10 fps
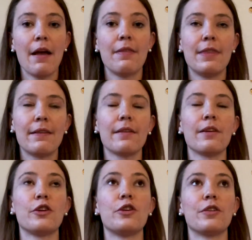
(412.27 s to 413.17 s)
This is a
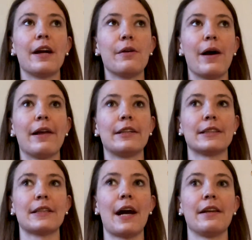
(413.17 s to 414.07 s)
great way to just
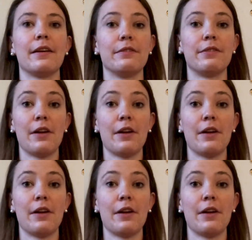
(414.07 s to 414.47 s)
kind of